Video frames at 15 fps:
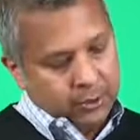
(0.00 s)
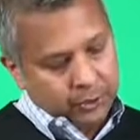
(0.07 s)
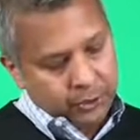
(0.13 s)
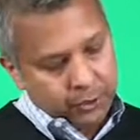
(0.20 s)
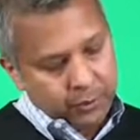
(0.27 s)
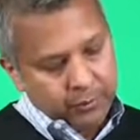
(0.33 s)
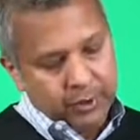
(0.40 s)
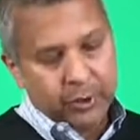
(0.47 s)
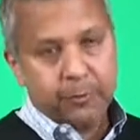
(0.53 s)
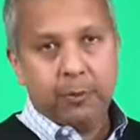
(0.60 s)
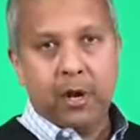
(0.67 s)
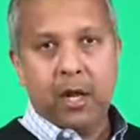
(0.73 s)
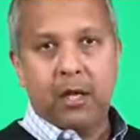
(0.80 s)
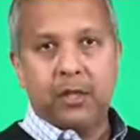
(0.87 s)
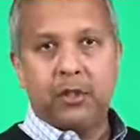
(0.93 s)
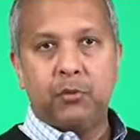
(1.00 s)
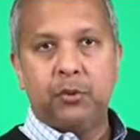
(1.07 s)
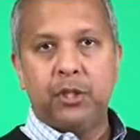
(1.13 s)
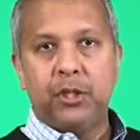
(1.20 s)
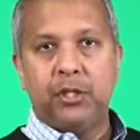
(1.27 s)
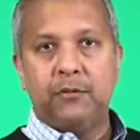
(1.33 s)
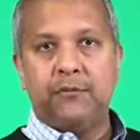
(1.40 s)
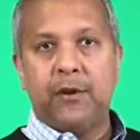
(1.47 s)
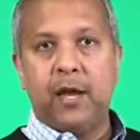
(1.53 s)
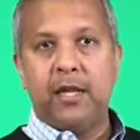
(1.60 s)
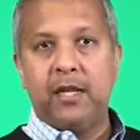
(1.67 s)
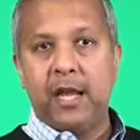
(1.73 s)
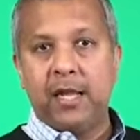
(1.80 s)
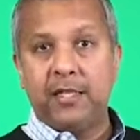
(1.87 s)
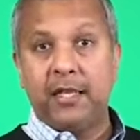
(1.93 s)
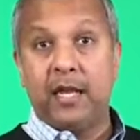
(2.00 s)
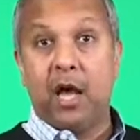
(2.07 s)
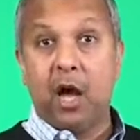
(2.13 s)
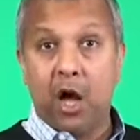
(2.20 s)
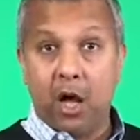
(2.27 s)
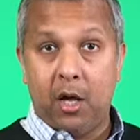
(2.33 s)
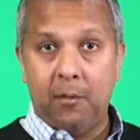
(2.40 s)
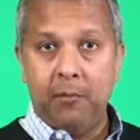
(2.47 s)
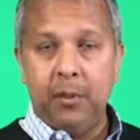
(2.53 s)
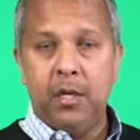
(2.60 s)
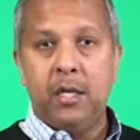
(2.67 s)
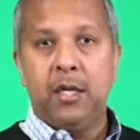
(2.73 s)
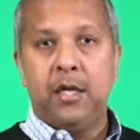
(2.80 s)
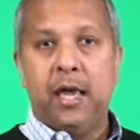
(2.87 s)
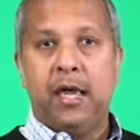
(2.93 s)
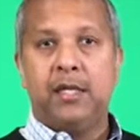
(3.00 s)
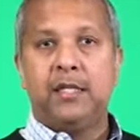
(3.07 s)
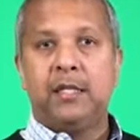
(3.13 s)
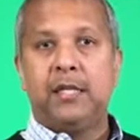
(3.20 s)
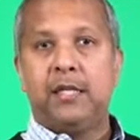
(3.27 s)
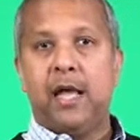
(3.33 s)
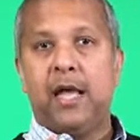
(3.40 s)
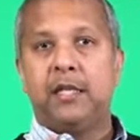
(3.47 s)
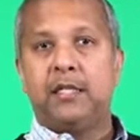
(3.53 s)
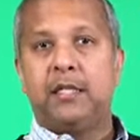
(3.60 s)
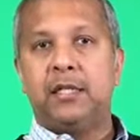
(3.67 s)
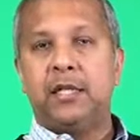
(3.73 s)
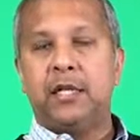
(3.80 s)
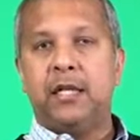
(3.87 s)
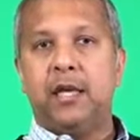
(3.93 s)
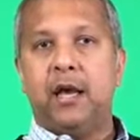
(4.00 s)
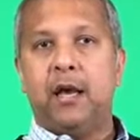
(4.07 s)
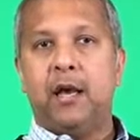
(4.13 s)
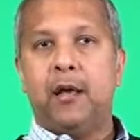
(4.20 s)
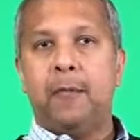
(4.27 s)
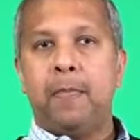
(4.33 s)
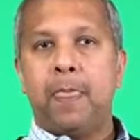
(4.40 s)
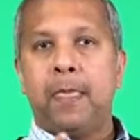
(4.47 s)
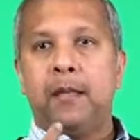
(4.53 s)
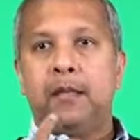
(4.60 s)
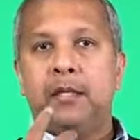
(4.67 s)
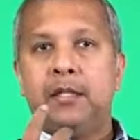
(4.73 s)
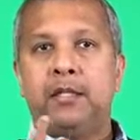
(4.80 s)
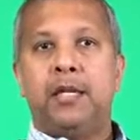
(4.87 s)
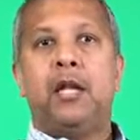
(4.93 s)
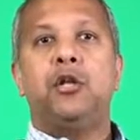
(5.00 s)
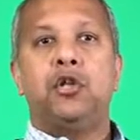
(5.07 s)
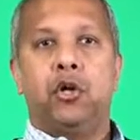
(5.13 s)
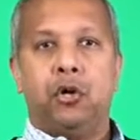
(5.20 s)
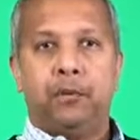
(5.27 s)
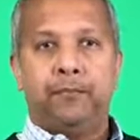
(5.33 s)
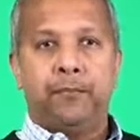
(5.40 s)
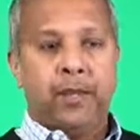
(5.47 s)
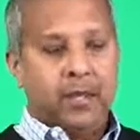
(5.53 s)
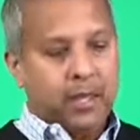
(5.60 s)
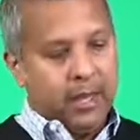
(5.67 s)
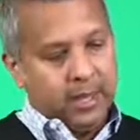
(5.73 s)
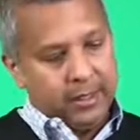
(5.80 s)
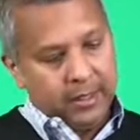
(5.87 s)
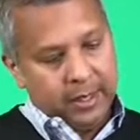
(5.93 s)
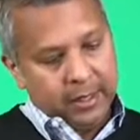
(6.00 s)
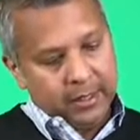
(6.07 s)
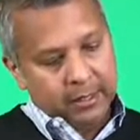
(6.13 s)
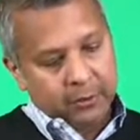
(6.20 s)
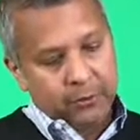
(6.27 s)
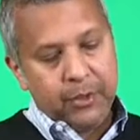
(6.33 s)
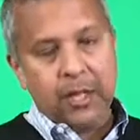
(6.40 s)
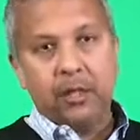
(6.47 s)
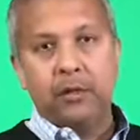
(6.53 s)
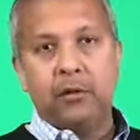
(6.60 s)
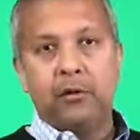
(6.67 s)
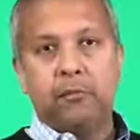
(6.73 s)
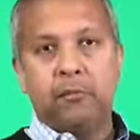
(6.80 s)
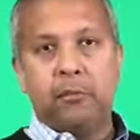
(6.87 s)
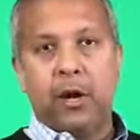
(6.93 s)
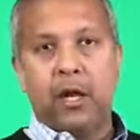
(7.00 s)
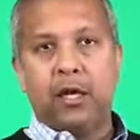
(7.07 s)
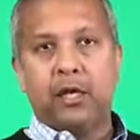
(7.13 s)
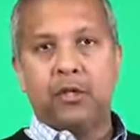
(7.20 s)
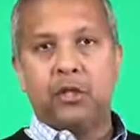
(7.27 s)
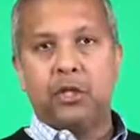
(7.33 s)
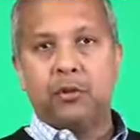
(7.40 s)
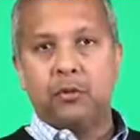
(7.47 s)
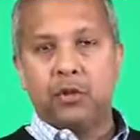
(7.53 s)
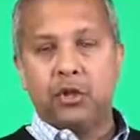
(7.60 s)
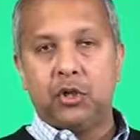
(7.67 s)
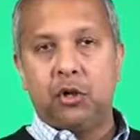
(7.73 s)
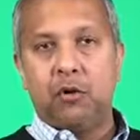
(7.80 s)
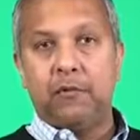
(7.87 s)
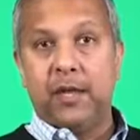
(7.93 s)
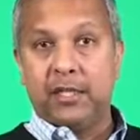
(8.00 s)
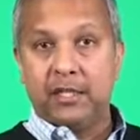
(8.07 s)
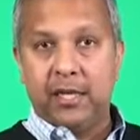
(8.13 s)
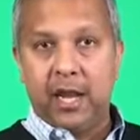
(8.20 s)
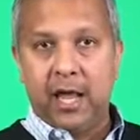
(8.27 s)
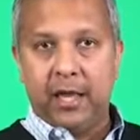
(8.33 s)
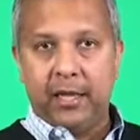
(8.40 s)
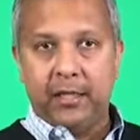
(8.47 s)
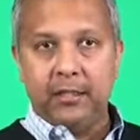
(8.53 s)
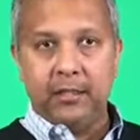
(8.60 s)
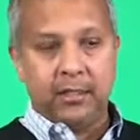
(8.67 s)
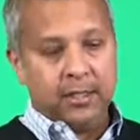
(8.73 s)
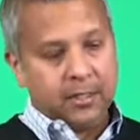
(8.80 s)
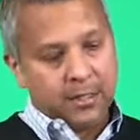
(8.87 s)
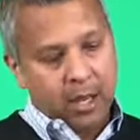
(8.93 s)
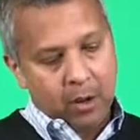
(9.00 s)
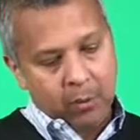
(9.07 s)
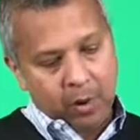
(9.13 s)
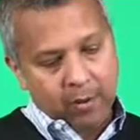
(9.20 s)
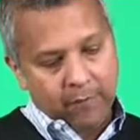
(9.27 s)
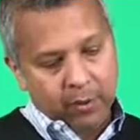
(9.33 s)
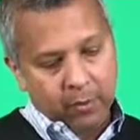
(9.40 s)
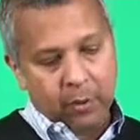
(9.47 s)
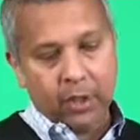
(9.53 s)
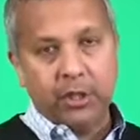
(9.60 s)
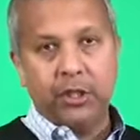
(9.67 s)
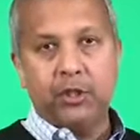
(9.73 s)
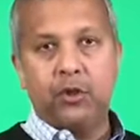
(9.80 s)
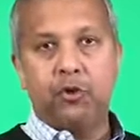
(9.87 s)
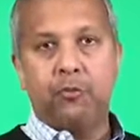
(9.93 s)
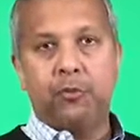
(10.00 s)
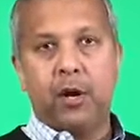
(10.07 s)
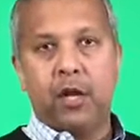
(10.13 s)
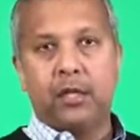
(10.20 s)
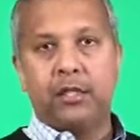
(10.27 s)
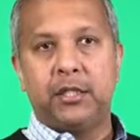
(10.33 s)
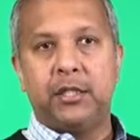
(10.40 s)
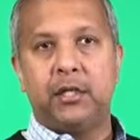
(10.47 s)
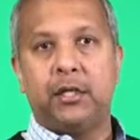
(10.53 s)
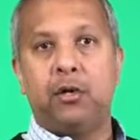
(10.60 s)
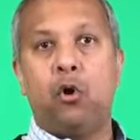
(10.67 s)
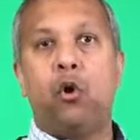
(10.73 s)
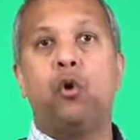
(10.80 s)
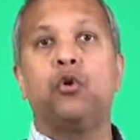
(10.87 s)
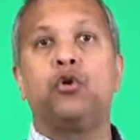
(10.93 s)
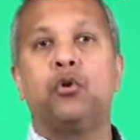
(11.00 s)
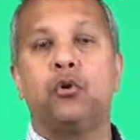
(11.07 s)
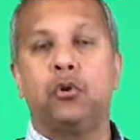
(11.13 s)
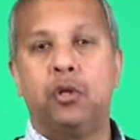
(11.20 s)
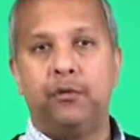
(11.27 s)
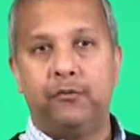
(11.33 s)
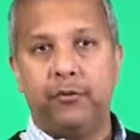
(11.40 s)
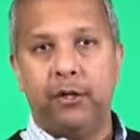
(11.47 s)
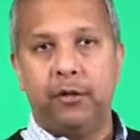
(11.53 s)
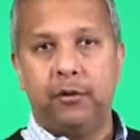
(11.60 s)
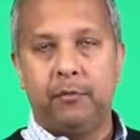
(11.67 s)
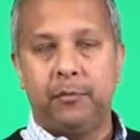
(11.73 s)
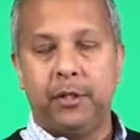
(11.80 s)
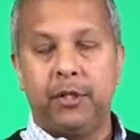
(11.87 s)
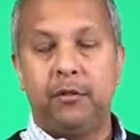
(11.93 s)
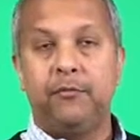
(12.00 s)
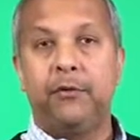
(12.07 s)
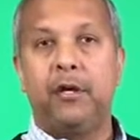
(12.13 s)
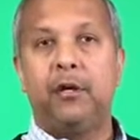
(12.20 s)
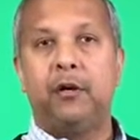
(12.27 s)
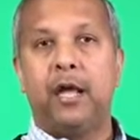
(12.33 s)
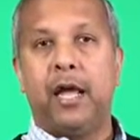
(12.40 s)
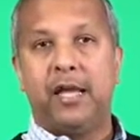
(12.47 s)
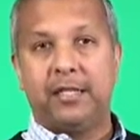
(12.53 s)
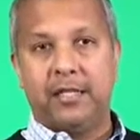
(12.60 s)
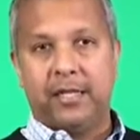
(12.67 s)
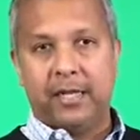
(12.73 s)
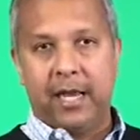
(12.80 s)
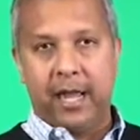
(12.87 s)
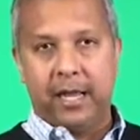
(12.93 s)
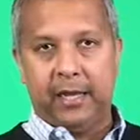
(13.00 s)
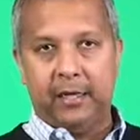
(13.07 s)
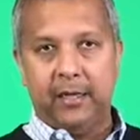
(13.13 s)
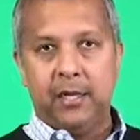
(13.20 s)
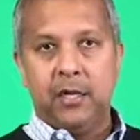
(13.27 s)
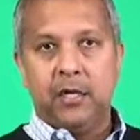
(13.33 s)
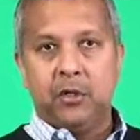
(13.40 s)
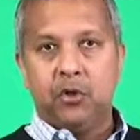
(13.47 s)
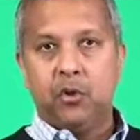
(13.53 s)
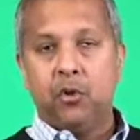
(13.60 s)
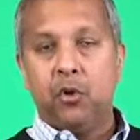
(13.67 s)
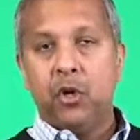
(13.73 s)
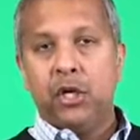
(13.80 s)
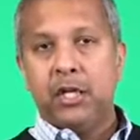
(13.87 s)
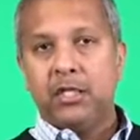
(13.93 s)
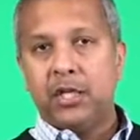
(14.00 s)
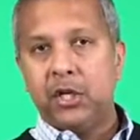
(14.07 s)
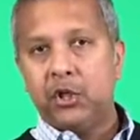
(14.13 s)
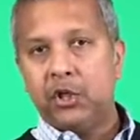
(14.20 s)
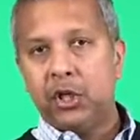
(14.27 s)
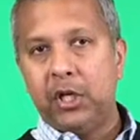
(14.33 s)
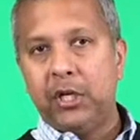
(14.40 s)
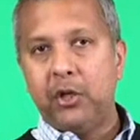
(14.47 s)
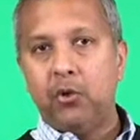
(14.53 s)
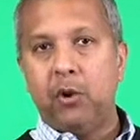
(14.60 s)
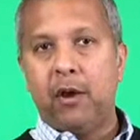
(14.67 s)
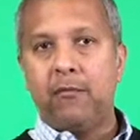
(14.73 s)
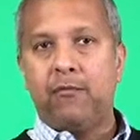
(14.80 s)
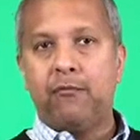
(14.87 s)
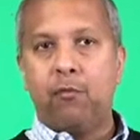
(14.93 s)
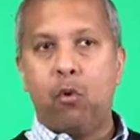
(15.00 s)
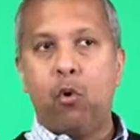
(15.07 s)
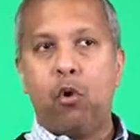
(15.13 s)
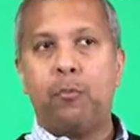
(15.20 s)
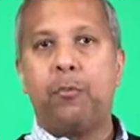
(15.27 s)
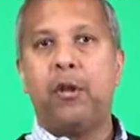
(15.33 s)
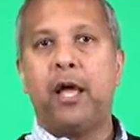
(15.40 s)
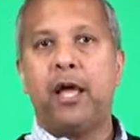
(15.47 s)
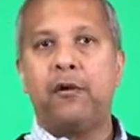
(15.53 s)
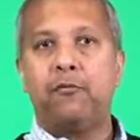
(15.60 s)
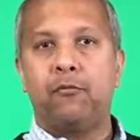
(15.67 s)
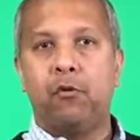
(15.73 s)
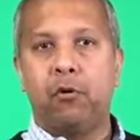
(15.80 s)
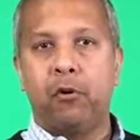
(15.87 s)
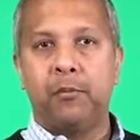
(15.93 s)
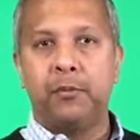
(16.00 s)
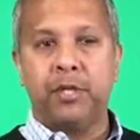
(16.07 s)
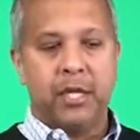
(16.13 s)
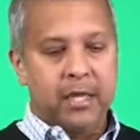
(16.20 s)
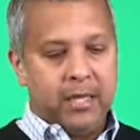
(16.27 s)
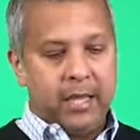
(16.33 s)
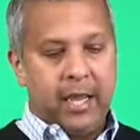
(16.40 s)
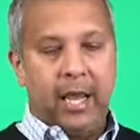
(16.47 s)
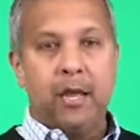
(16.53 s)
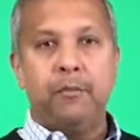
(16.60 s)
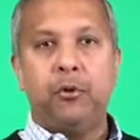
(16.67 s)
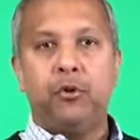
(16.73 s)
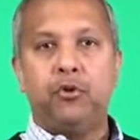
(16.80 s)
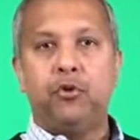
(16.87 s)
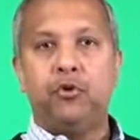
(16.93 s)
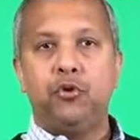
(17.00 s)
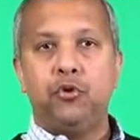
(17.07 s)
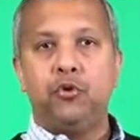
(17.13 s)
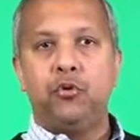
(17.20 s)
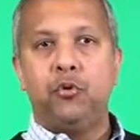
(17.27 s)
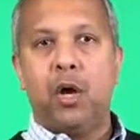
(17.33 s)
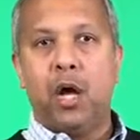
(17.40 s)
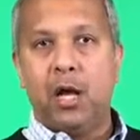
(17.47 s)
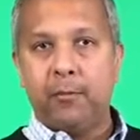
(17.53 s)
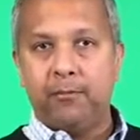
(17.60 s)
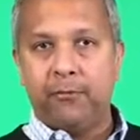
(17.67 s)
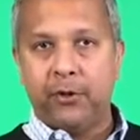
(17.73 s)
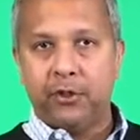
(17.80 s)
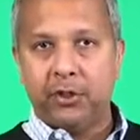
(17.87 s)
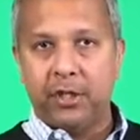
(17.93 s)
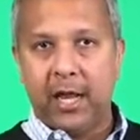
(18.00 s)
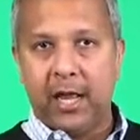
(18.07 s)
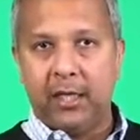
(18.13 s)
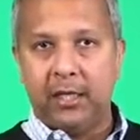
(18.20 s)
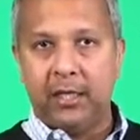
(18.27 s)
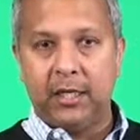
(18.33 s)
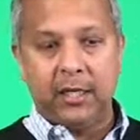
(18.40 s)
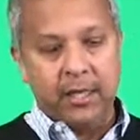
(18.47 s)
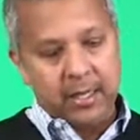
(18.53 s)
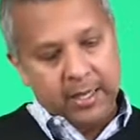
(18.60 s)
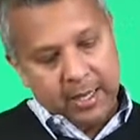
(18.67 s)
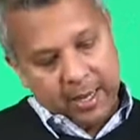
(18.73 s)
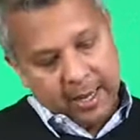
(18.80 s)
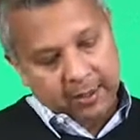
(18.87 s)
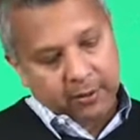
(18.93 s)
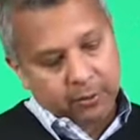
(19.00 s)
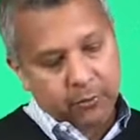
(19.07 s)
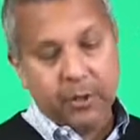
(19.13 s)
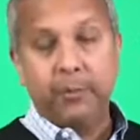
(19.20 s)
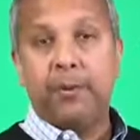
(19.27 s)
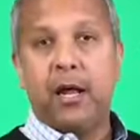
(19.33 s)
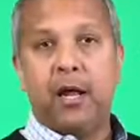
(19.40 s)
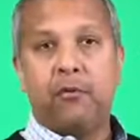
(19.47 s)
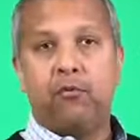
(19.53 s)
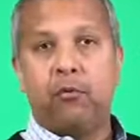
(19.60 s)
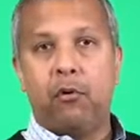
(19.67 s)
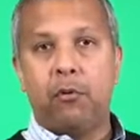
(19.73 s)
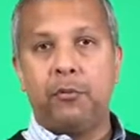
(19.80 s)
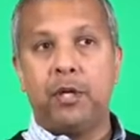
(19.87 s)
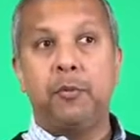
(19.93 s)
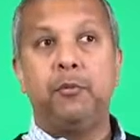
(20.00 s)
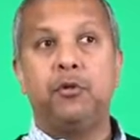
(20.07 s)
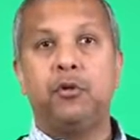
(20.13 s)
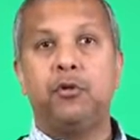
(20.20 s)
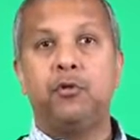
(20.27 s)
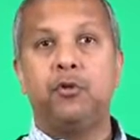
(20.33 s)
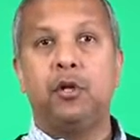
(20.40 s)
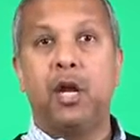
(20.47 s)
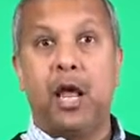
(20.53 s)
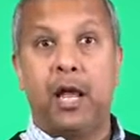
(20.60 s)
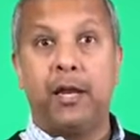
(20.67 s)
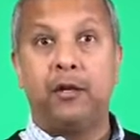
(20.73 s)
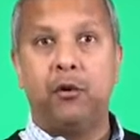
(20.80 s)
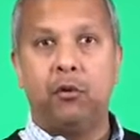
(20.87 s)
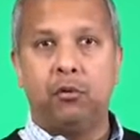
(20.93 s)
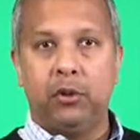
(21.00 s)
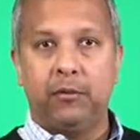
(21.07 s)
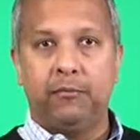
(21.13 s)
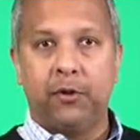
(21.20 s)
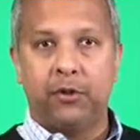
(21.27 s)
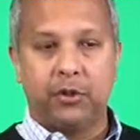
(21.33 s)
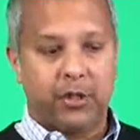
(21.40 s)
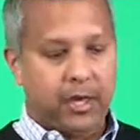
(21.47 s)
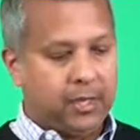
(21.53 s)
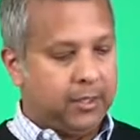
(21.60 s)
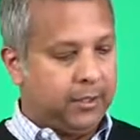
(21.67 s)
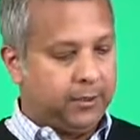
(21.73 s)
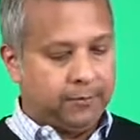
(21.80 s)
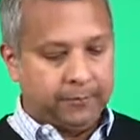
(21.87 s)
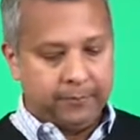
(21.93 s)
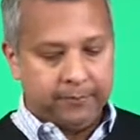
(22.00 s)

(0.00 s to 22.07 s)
2 of these products we define as a hub, as in that's the center. And then the 3 other products serve as clients. However, one of these 2 products here can also be configured as a client. So essentially you have 4 platforms able to do hub functionality and 3 platforms able to do client-only functionality.